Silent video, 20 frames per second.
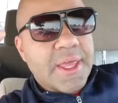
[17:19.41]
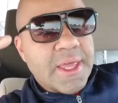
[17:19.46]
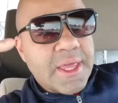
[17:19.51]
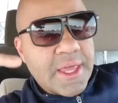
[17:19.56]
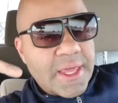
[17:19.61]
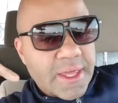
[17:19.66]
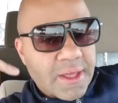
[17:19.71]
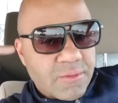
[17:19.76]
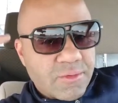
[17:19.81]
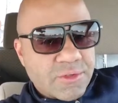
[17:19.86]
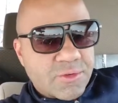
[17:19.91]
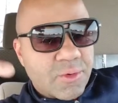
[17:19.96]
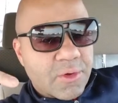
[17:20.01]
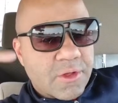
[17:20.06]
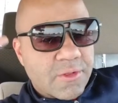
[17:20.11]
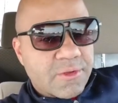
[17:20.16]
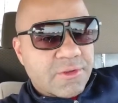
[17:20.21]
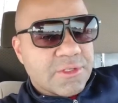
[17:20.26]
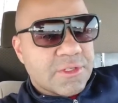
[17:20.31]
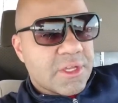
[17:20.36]
it was one of
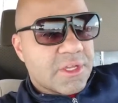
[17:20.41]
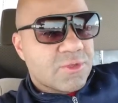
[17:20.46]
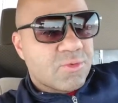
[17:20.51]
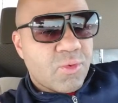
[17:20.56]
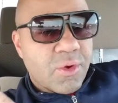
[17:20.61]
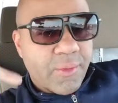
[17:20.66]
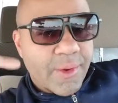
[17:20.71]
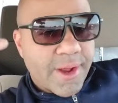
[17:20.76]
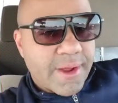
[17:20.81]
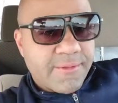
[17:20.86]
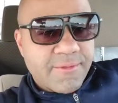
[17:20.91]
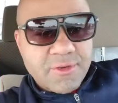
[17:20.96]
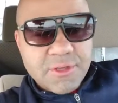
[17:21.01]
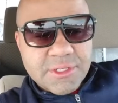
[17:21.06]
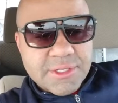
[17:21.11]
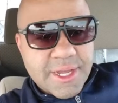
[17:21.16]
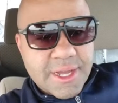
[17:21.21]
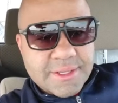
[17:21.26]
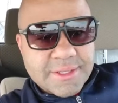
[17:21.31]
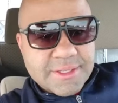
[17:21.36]
those things where when I first
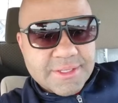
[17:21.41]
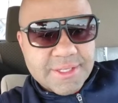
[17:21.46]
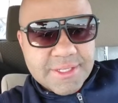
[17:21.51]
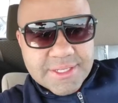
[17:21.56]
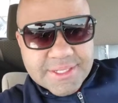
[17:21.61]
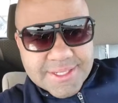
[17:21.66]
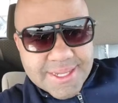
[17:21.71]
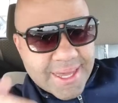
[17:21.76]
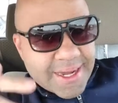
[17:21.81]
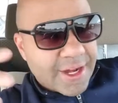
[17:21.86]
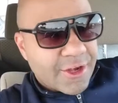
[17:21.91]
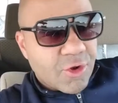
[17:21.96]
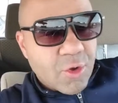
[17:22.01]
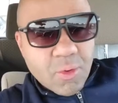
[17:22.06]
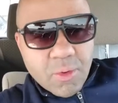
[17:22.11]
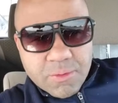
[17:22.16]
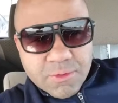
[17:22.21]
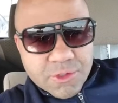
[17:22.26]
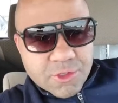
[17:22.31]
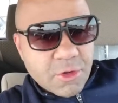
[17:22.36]
got to DC, I didn't know
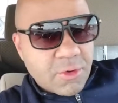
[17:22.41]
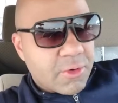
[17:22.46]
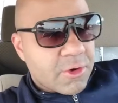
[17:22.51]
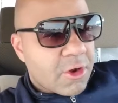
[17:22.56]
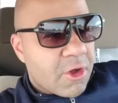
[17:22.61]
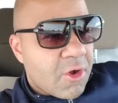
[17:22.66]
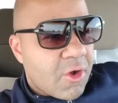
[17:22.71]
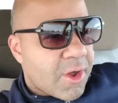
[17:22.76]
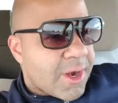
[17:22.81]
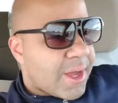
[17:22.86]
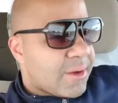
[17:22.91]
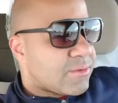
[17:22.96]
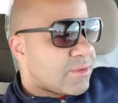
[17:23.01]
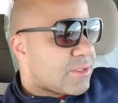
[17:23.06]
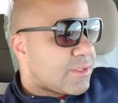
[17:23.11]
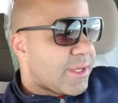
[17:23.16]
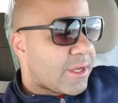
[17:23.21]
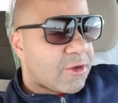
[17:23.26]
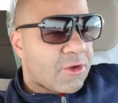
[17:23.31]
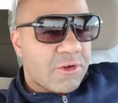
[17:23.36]
what was going on. I was
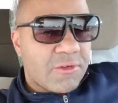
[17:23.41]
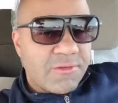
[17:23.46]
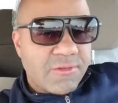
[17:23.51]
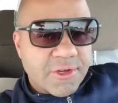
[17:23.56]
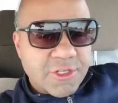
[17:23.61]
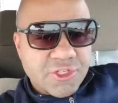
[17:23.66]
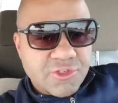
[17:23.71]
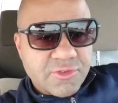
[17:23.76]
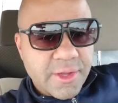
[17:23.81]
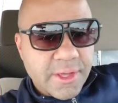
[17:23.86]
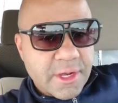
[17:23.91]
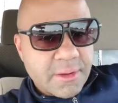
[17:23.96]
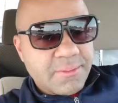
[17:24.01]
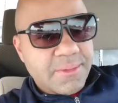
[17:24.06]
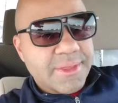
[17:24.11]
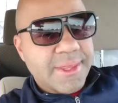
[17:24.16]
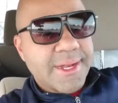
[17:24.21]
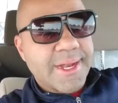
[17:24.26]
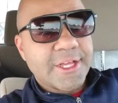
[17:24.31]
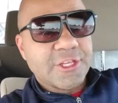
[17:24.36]
like all frustrated, but
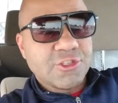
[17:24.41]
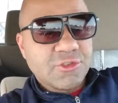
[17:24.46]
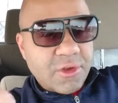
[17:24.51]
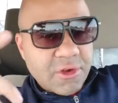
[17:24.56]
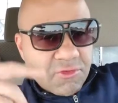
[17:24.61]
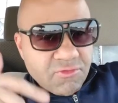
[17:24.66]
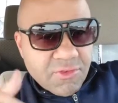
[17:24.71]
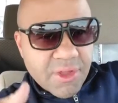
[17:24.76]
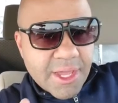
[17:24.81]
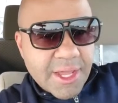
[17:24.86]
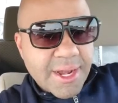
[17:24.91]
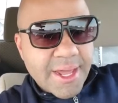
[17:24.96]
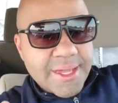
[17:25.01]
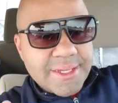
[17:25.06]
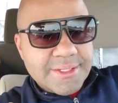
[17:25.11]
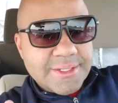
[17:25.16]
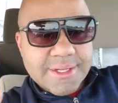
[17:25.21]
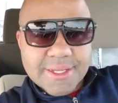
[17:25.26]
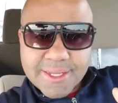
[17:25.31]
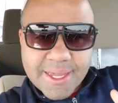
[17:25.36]
then I started
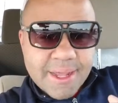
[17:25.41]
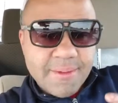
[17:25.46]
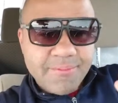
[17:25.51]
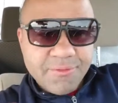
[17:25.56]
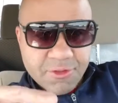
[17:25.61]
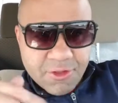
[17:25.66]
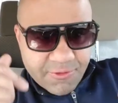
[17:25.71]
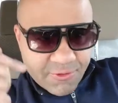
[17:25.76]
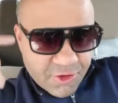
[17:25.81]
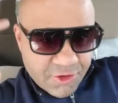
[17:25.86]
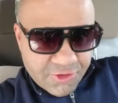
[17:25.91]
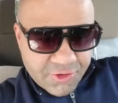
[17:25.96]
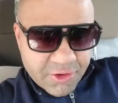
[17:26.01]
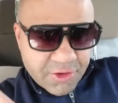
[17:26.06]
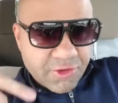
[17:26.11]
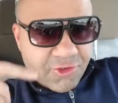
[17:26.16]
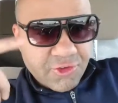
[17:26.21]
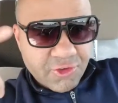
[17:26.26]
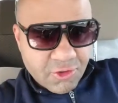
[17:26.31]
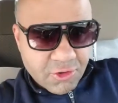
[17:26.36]
realizing, again, if you
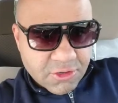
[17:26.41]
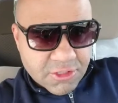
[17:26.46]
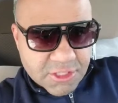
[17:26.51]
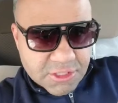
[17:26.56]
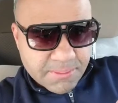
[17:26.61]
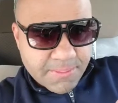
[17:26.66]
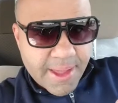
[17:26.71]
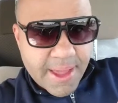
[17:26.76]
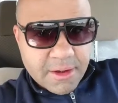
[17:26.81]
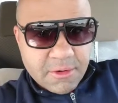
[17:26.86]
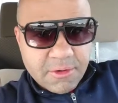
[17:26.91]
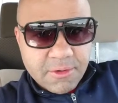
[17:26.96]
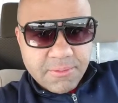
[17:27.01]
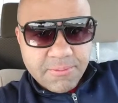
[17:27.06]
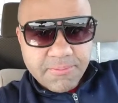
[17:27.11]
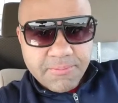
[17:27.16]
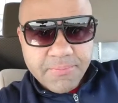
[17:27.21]
notice the pattern,